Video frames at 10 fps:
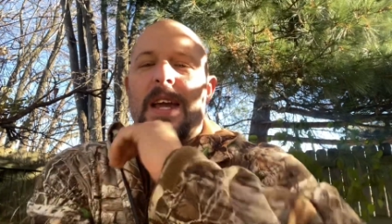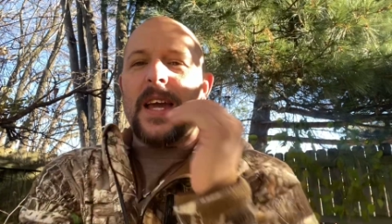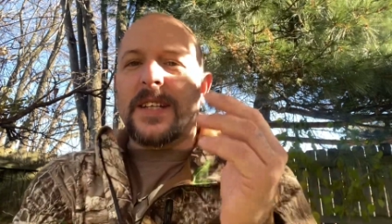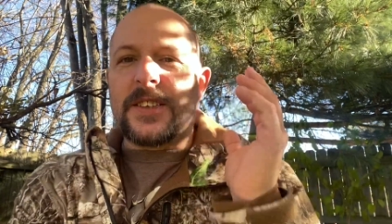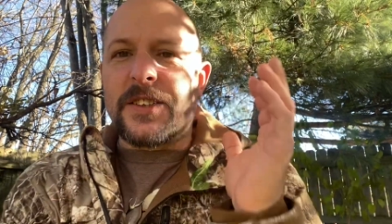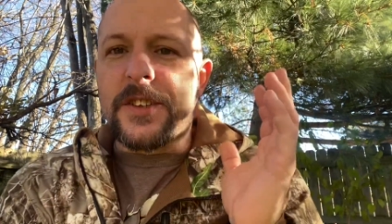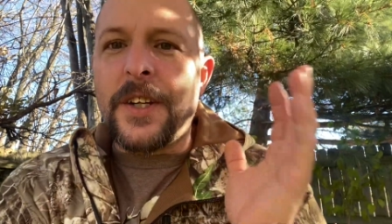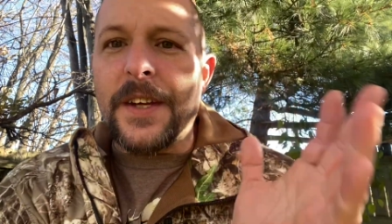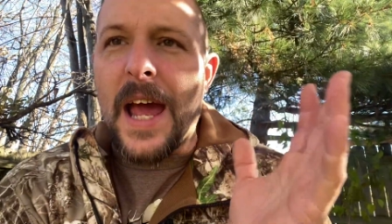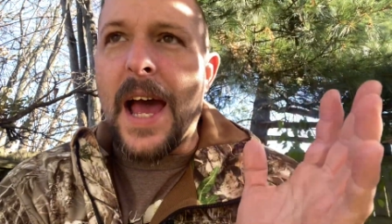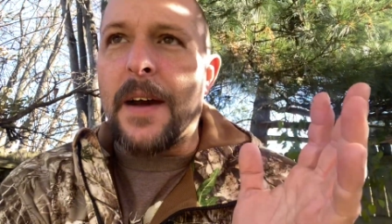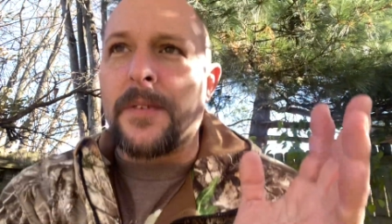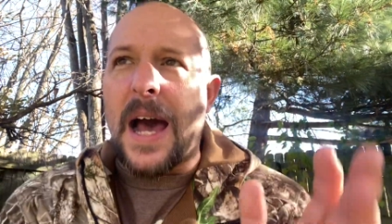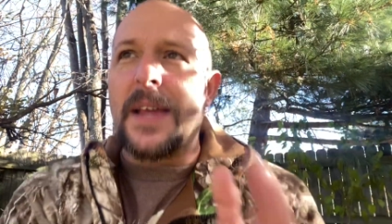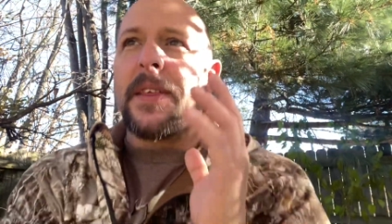it's good to have.
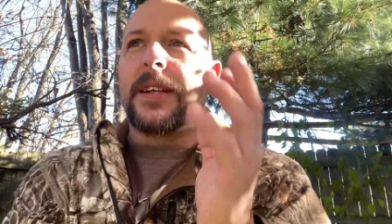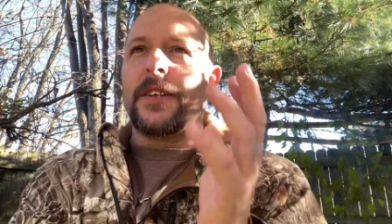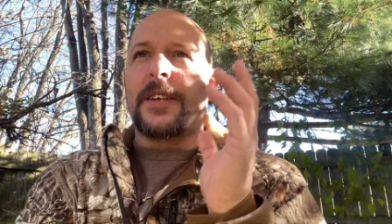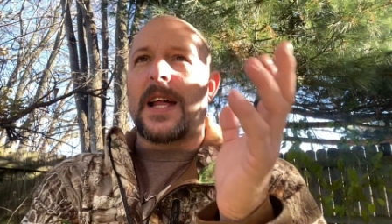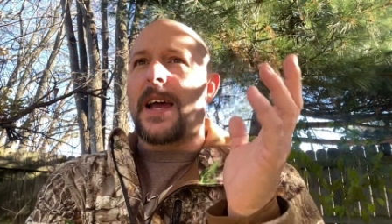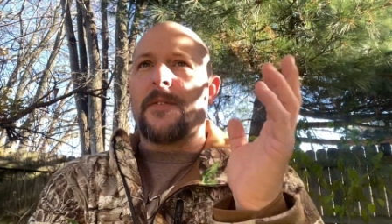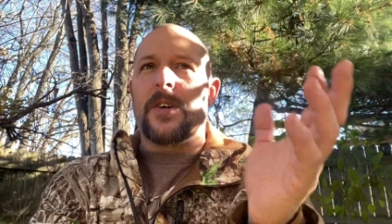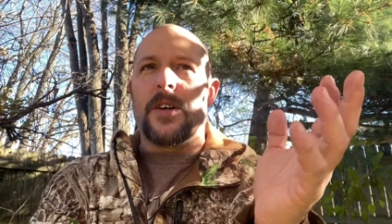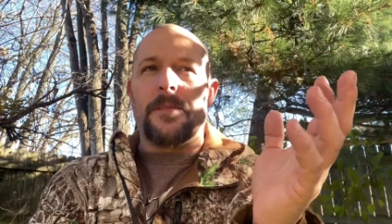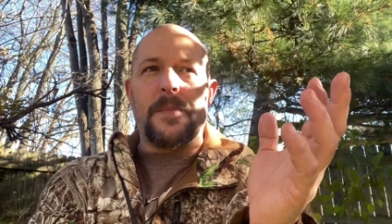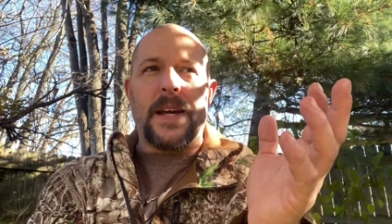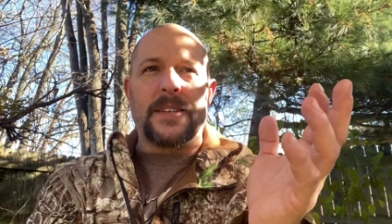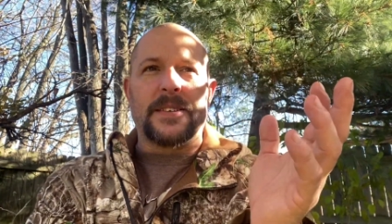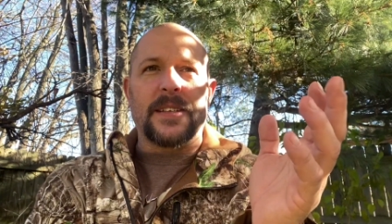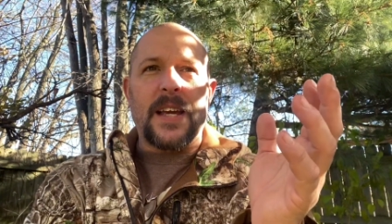I think you got to have a good
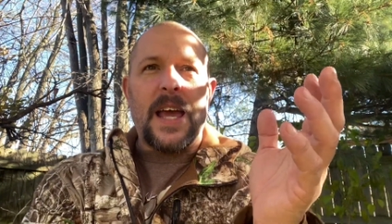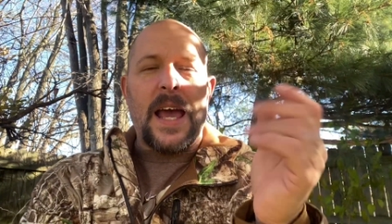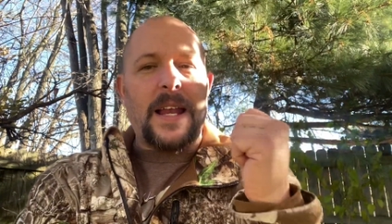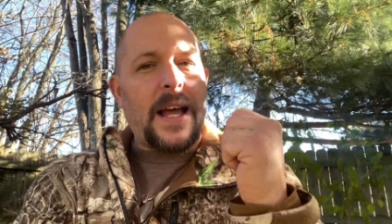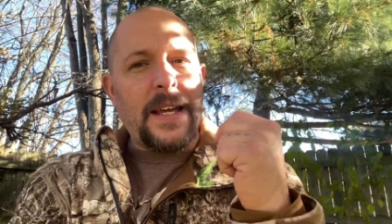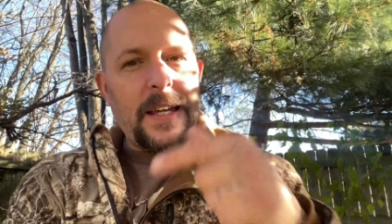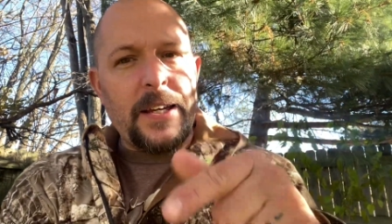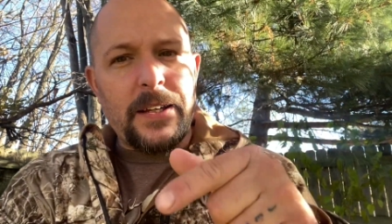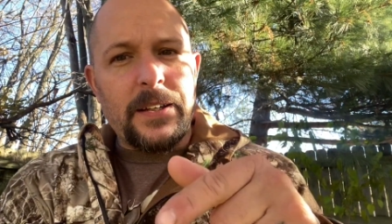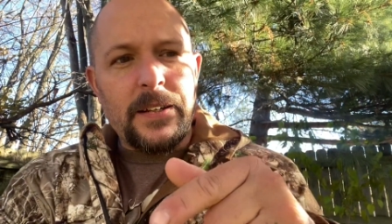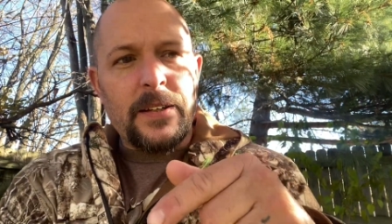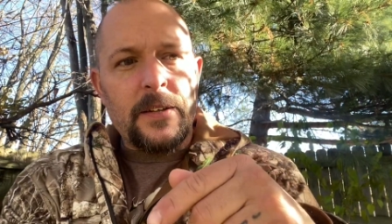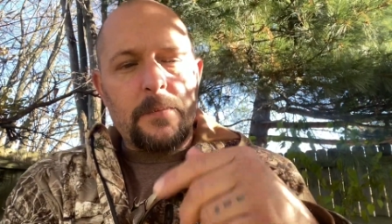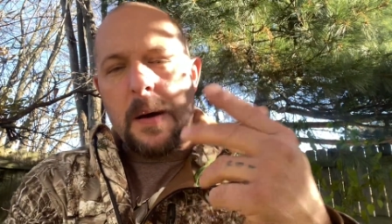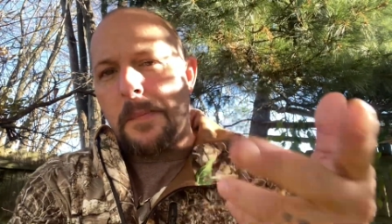mix. And I eat
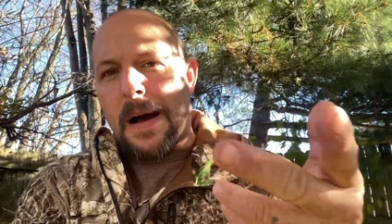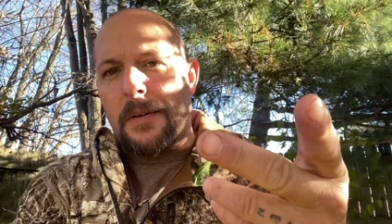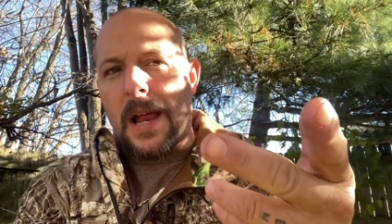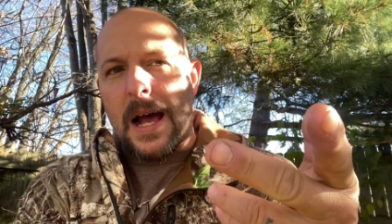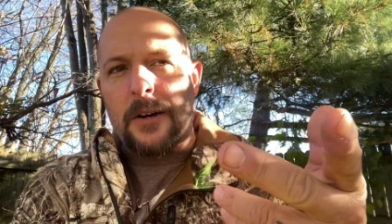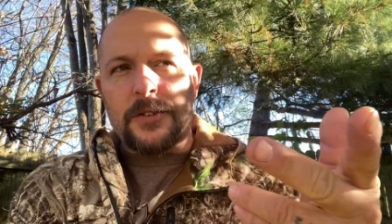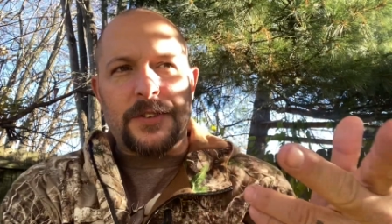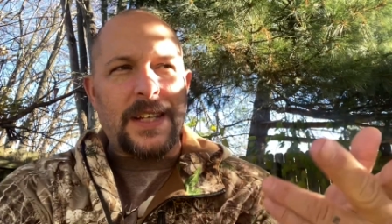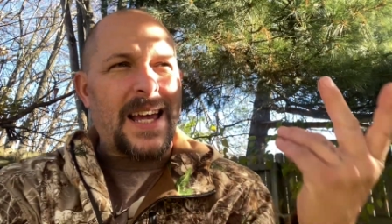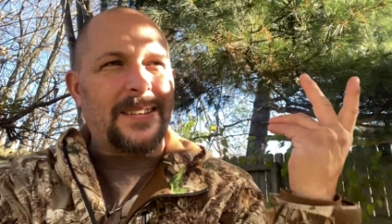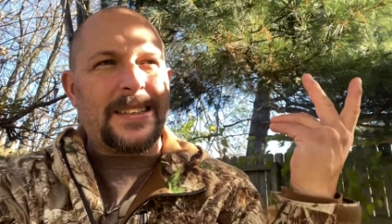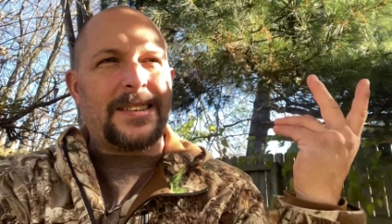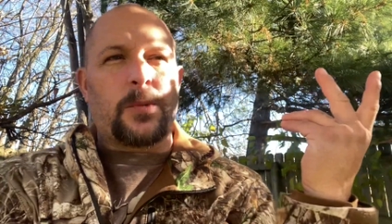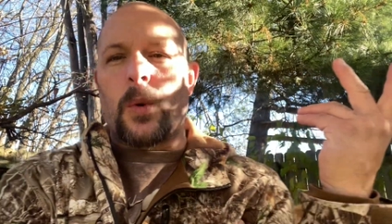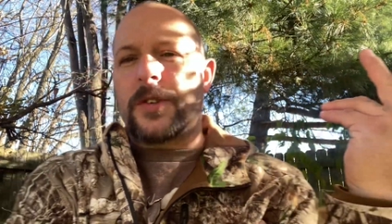my mountain house at
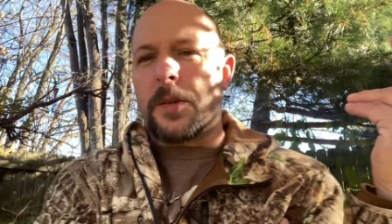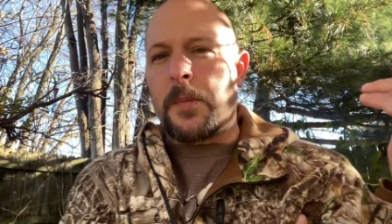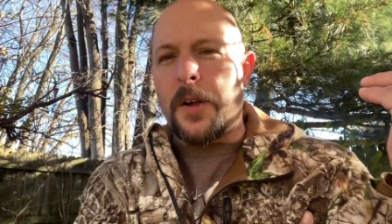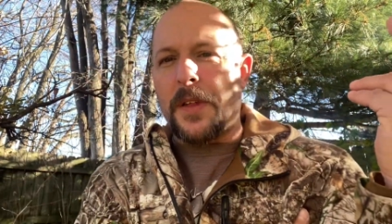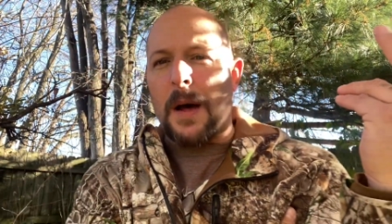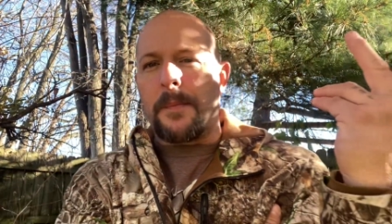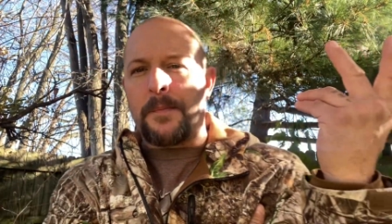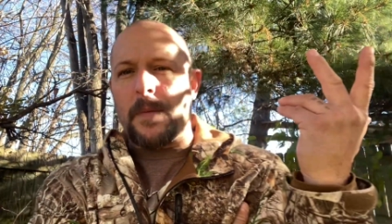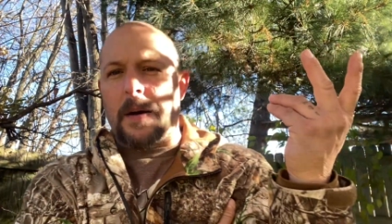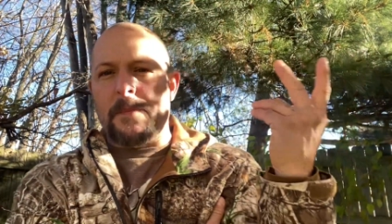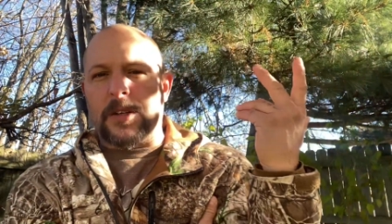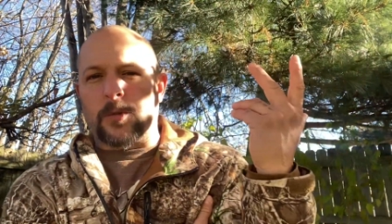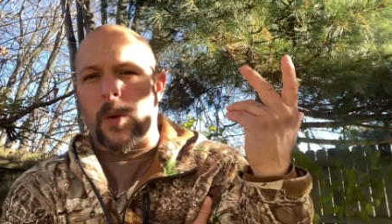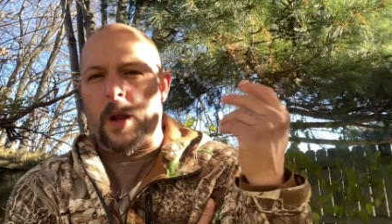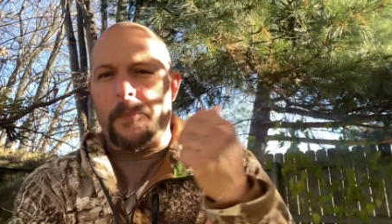least once a month. I'm, I'll mix
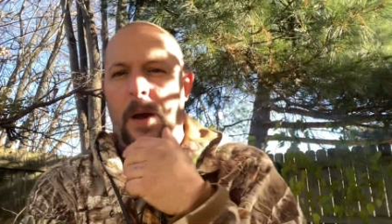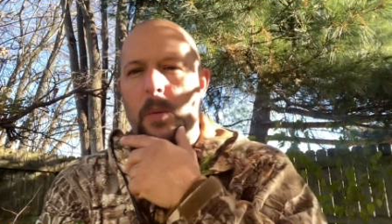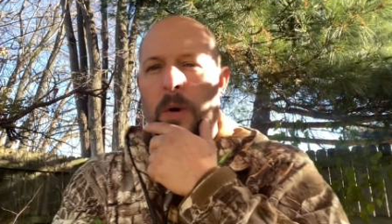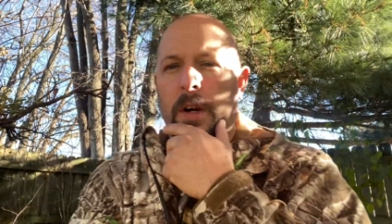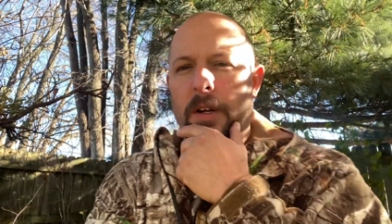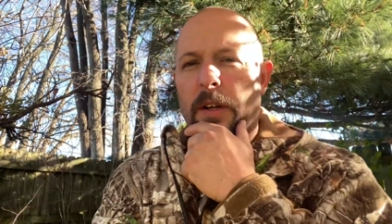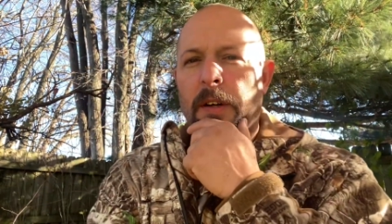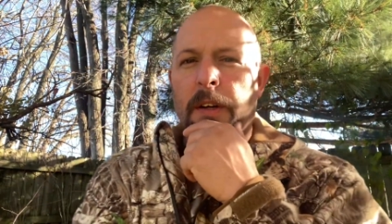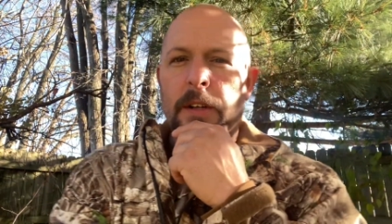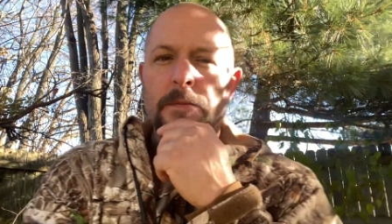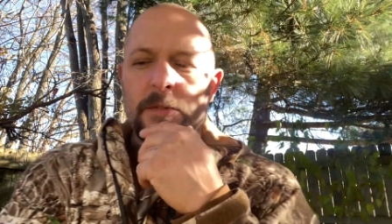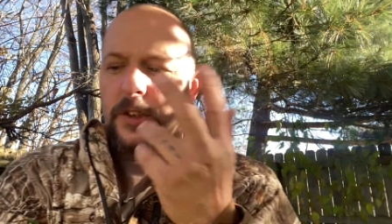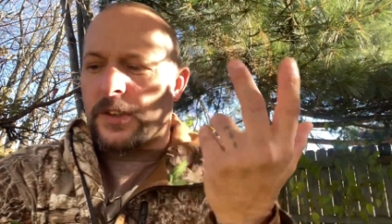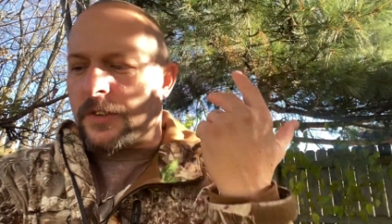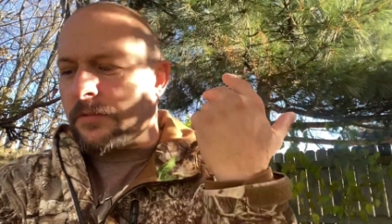one up at work.
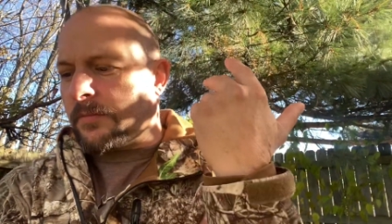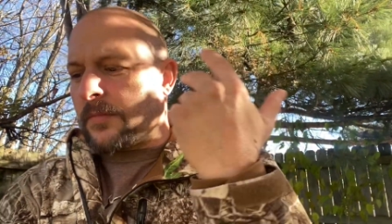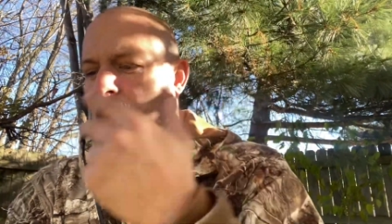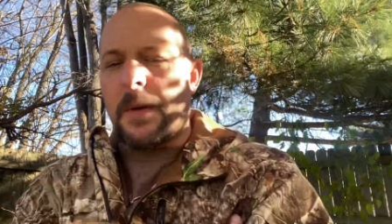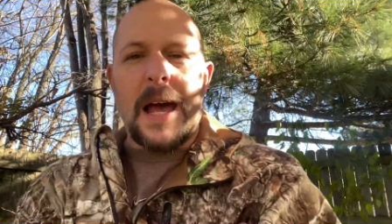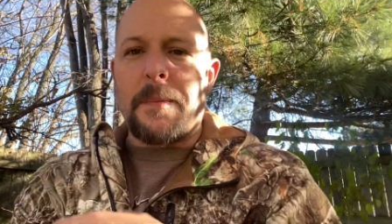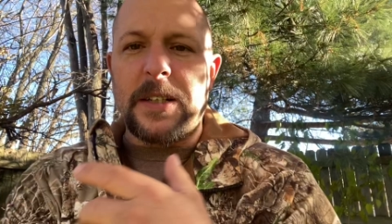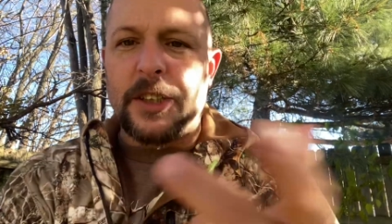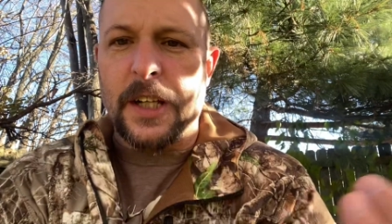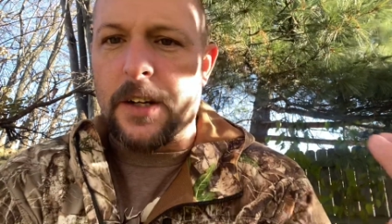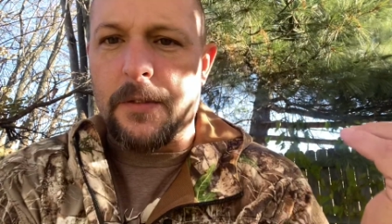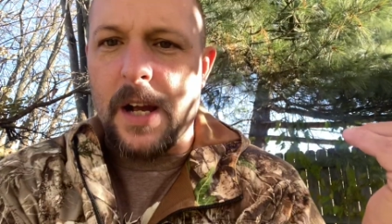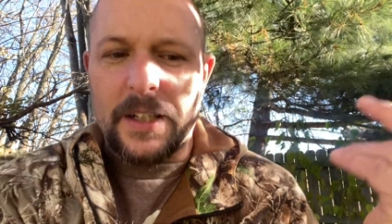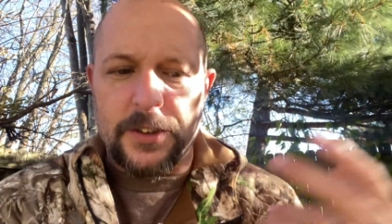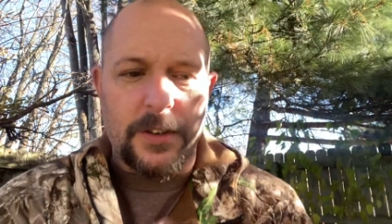Just, I'm going to have my chicken and
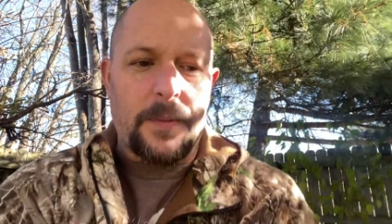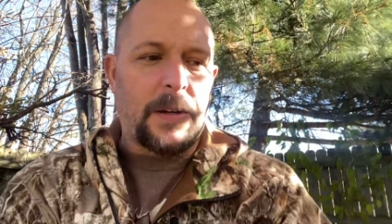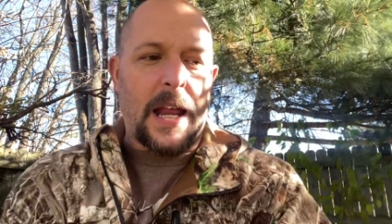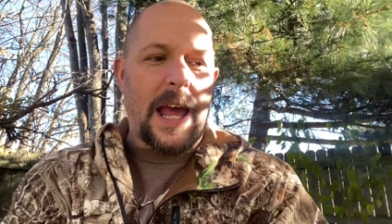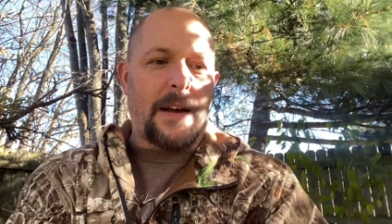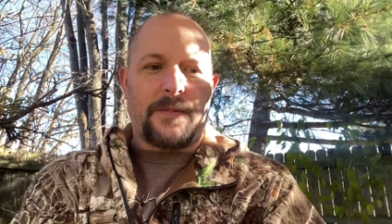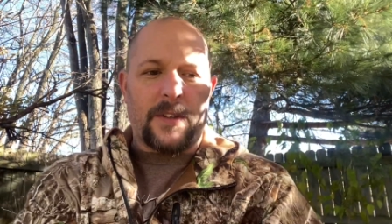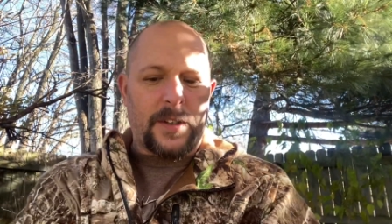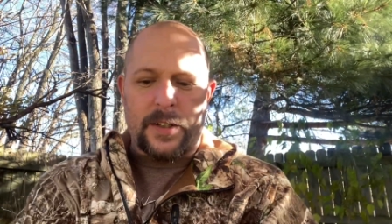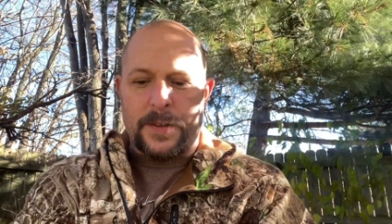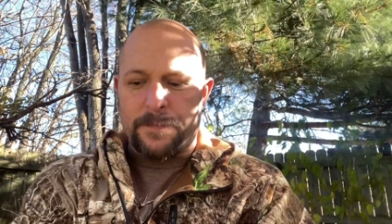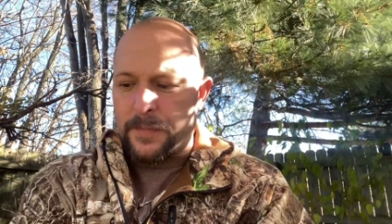rice or I'm going to have the